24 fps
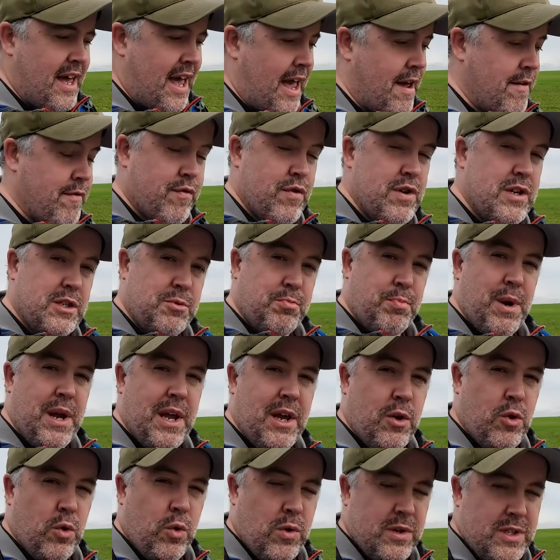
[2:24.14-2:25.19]
Every
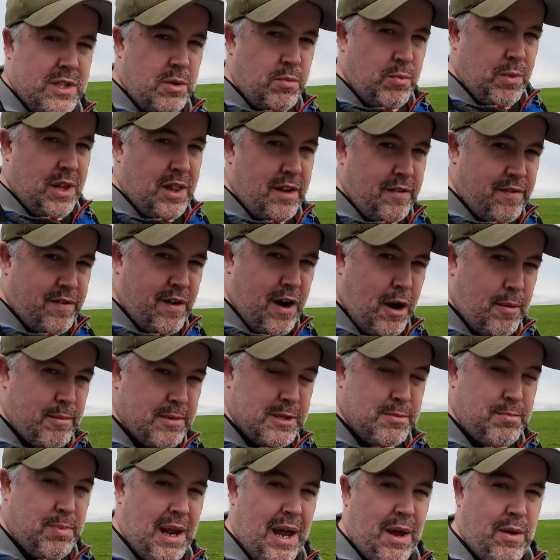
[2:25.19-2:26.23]
spring and autumn, when the
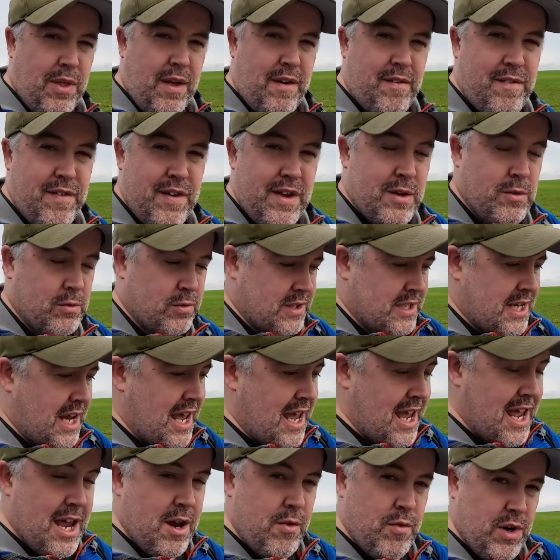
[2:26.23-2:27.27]
farmers plough their fields
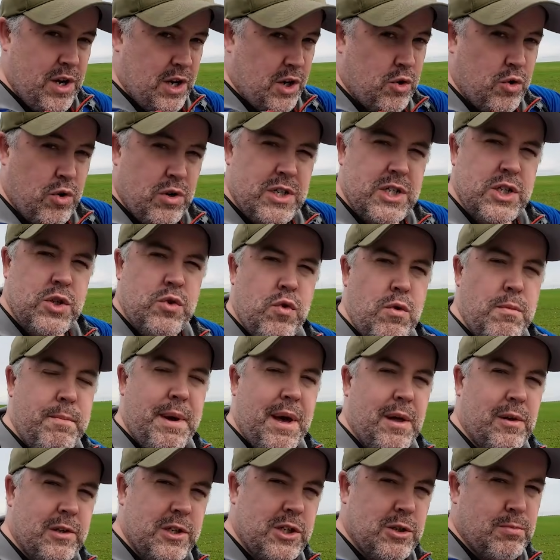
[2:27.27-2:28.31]
here and across through
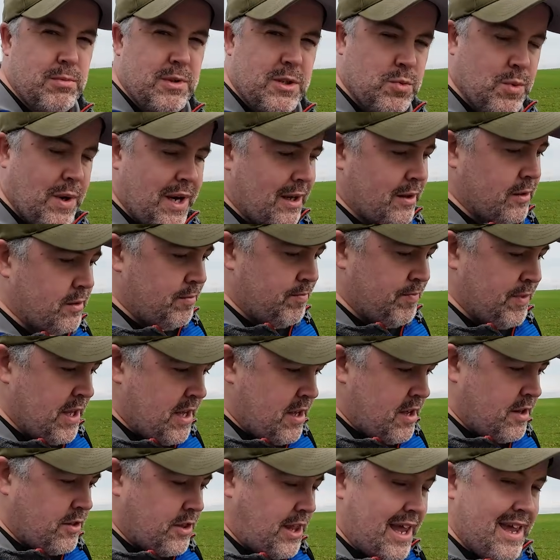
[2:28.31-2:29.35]
Belgium as well,
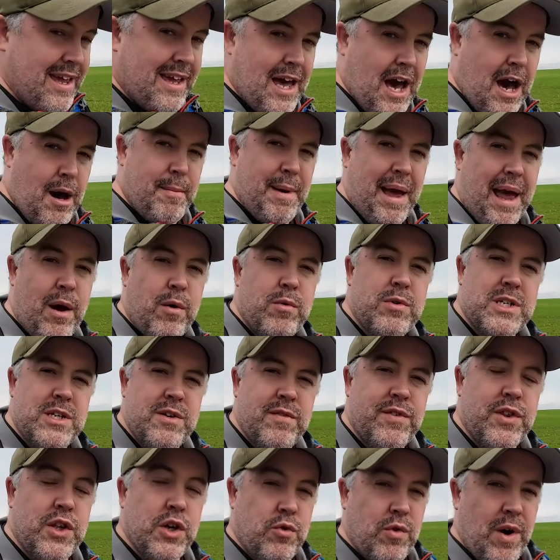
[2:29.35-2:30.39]
they come out
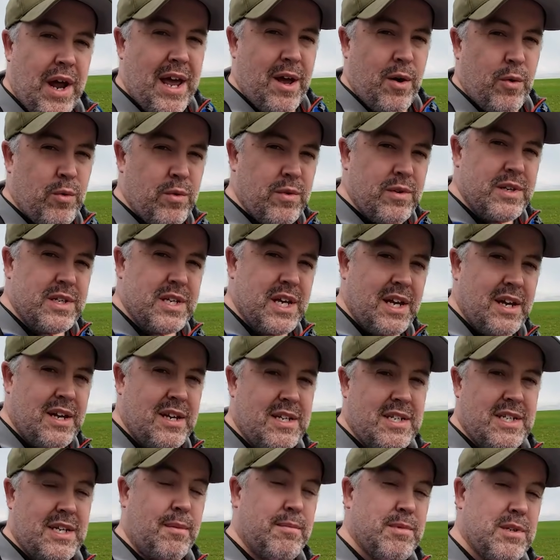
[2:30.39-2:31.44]
of the ground,
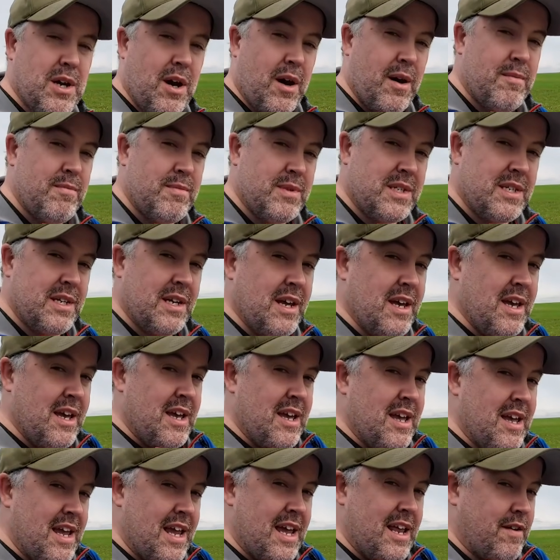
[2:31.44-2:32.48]
sometimes
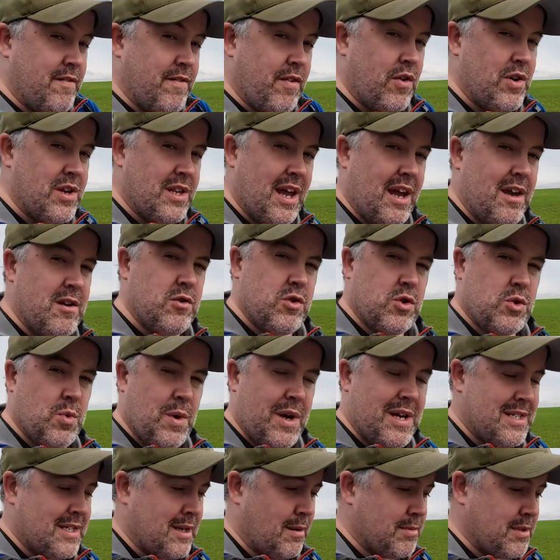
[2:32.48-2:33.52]
in a very dangerous
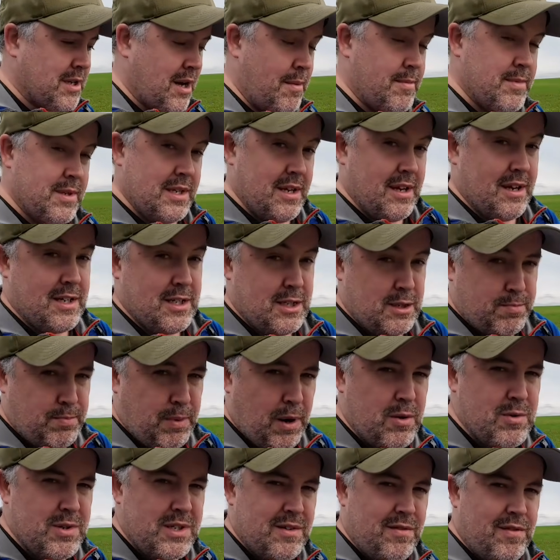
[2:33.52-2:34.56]
way, sometimes
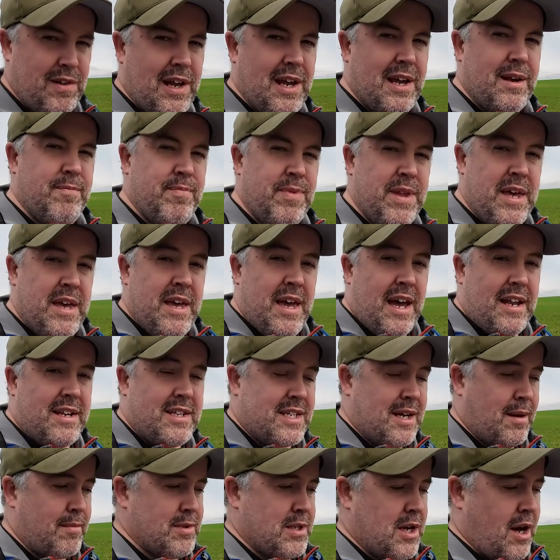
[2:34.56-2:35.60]
explosively. And
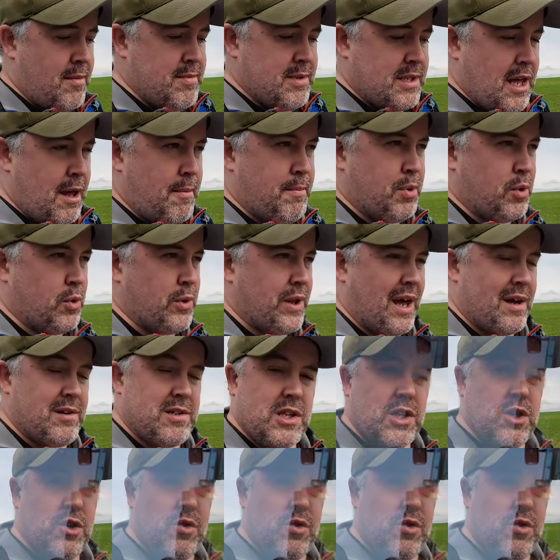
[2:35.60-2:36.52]
sometimes they're pulled out of